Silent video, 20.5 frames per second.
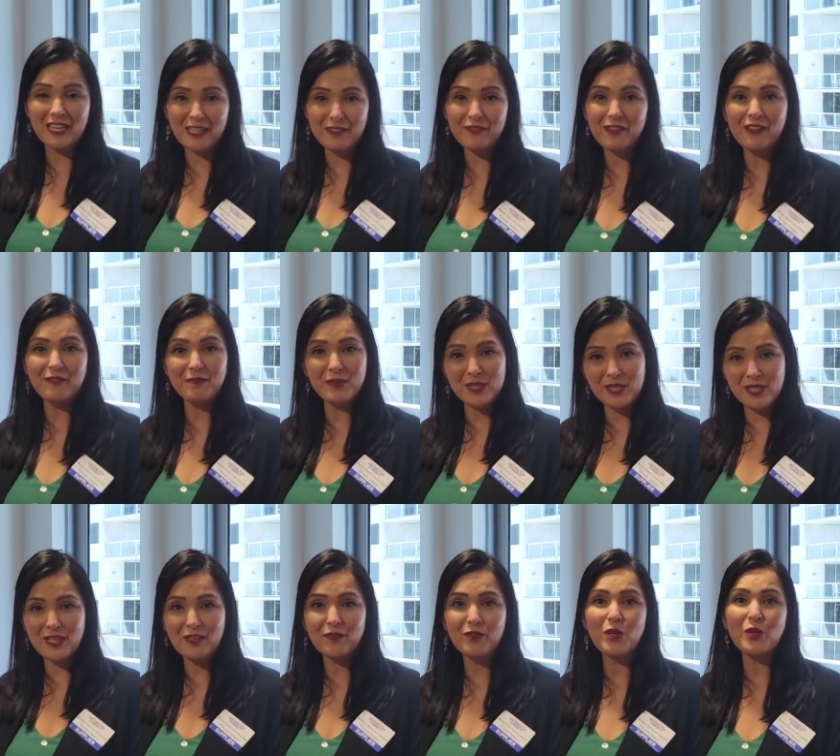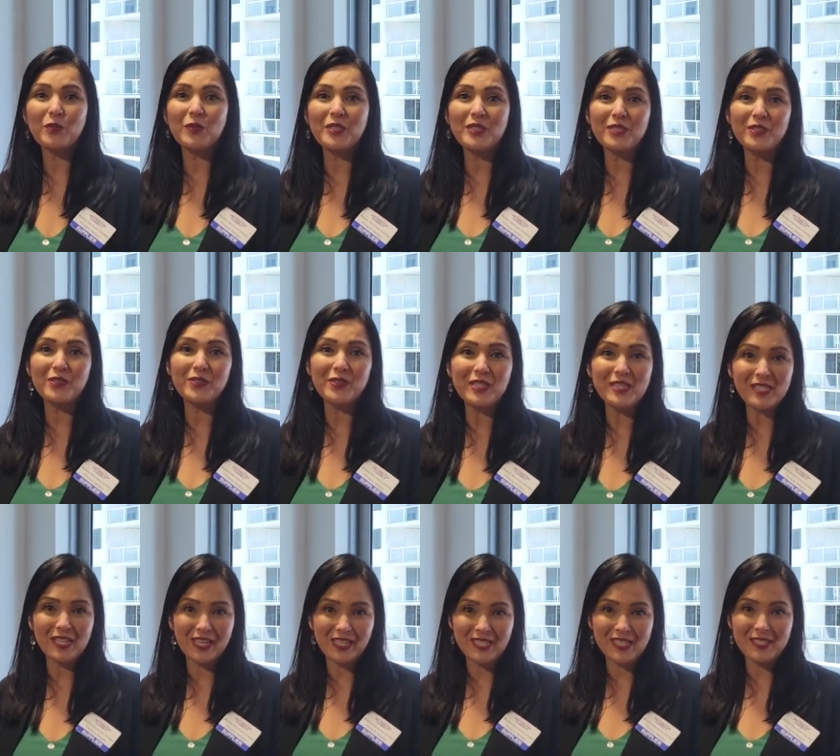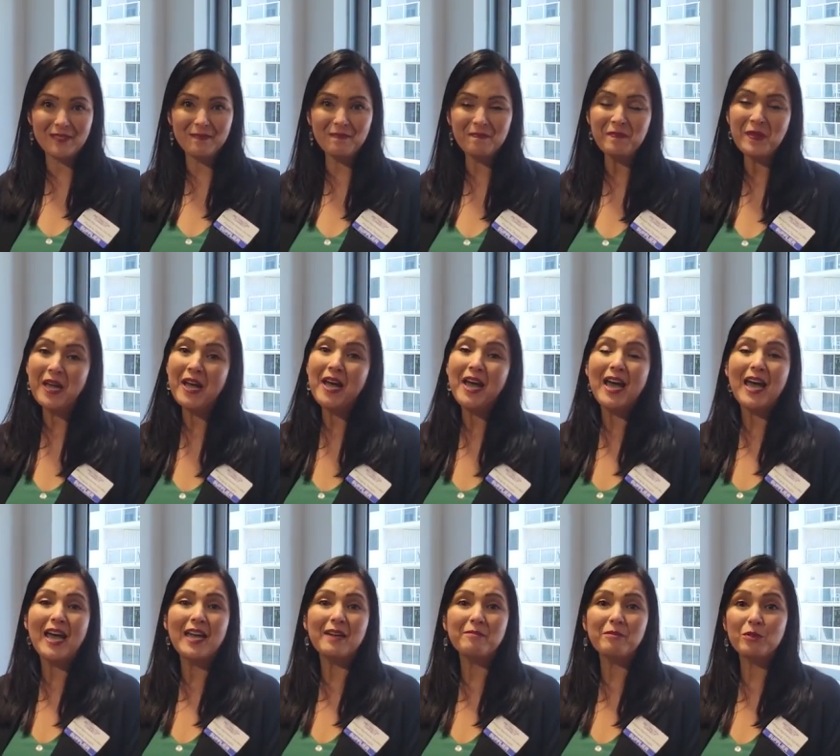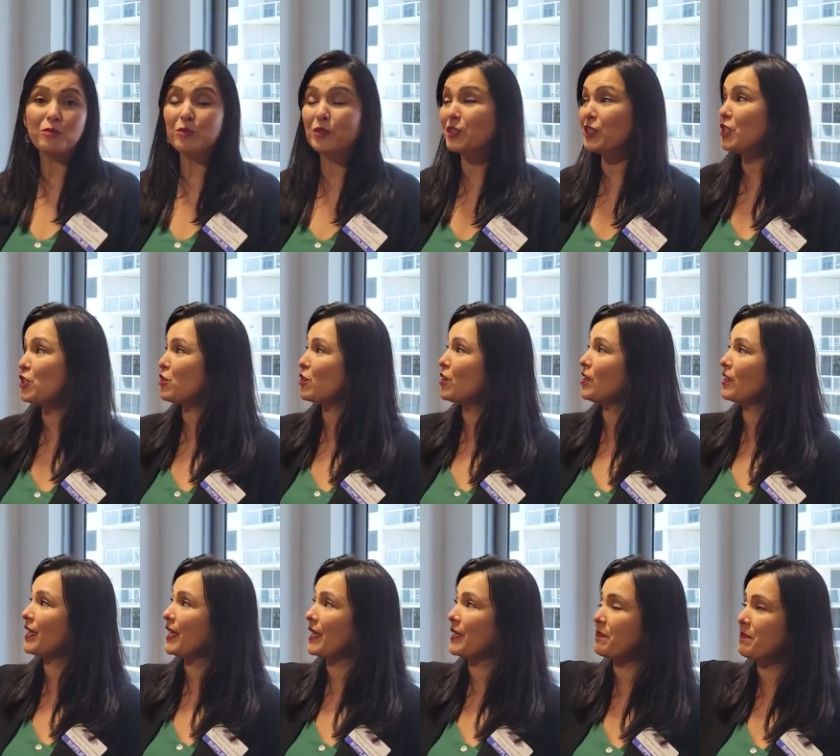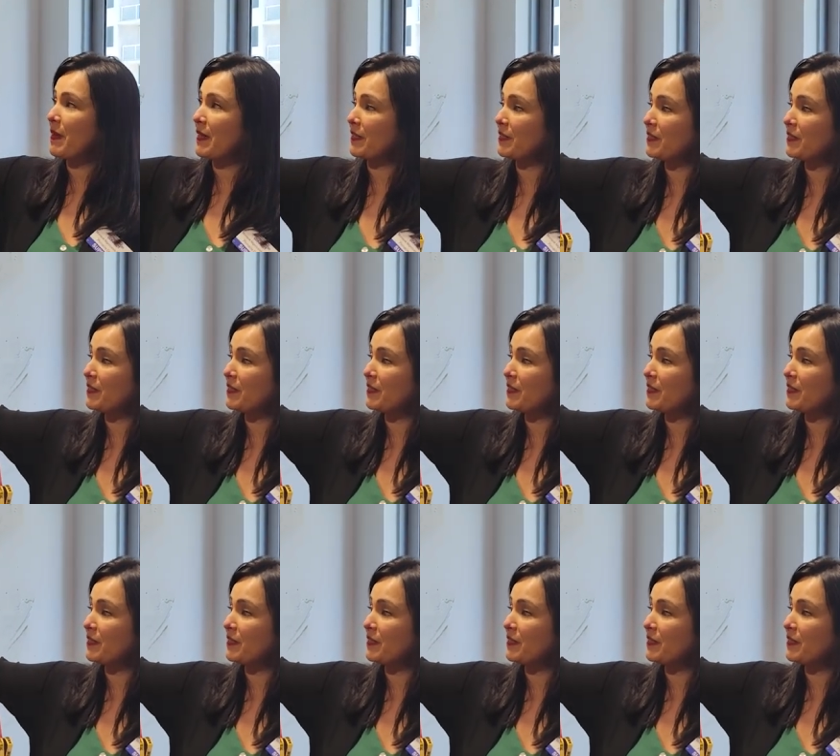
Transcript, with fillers: 95% of what we do is custom and we're really strong in